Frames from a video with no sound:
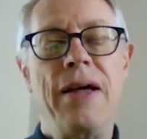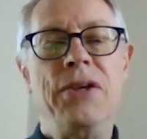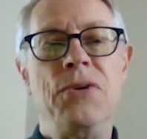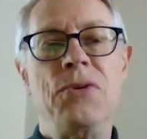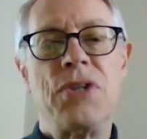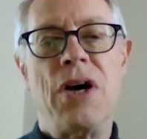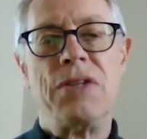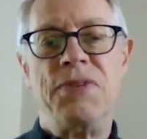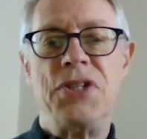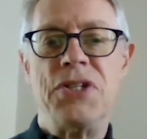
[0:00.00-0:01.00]
use
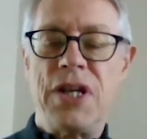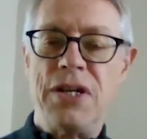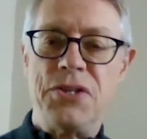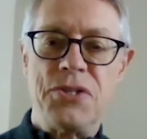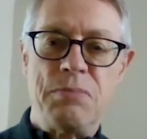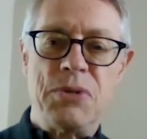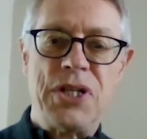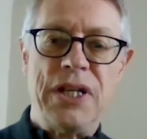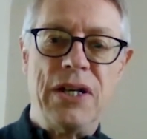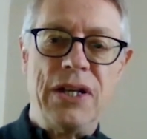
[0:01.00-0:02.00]
artificial intelligence and
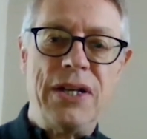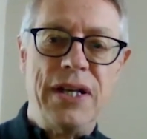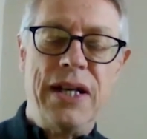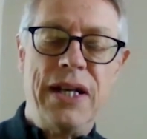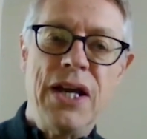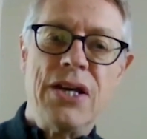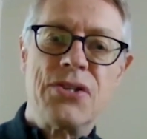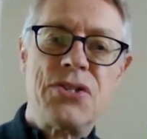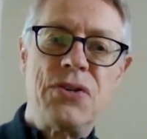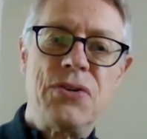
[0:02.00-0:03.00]
machine learning
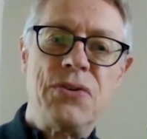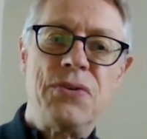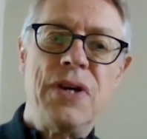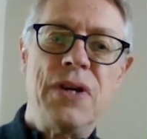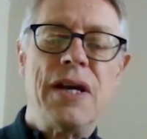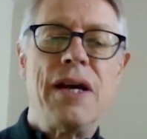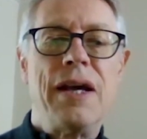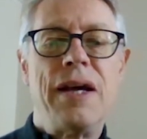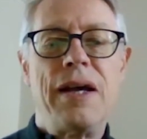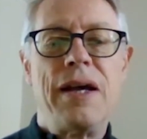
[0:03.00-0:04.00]
to
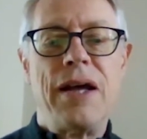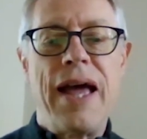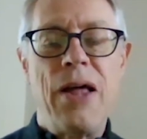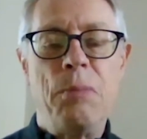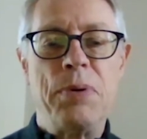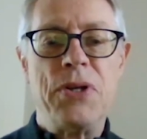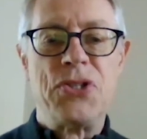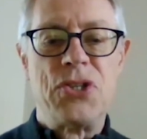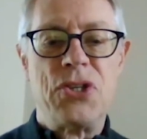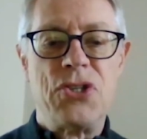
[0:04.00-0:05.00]
help
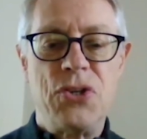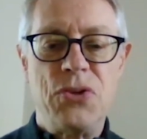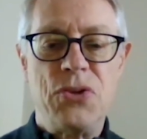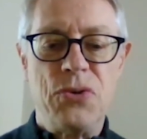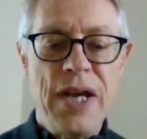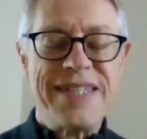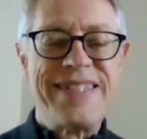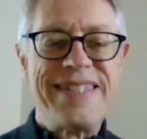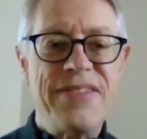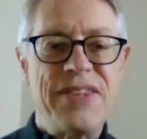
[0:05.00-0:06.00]
us to
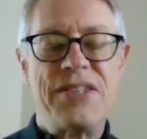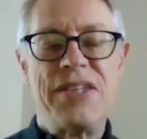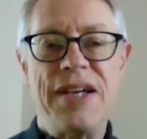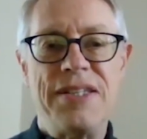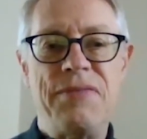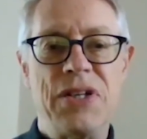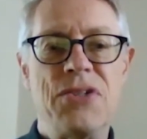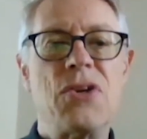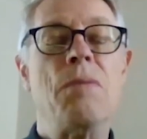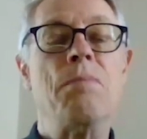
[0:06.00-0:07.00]
synthesize
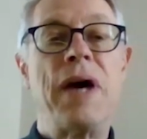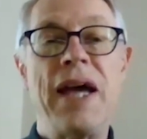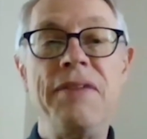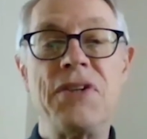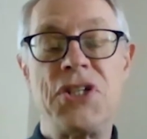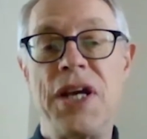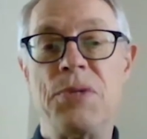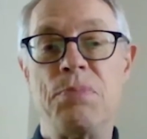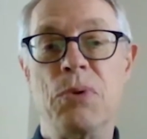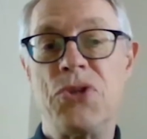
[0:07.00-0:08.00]
evidence on behaviour
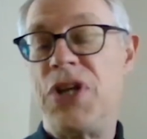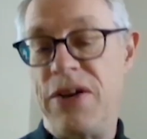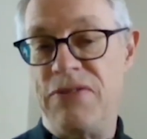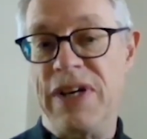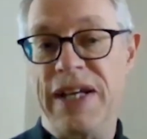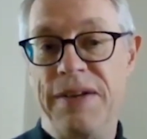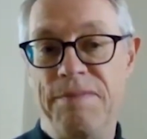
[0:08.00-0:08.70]
change more generally.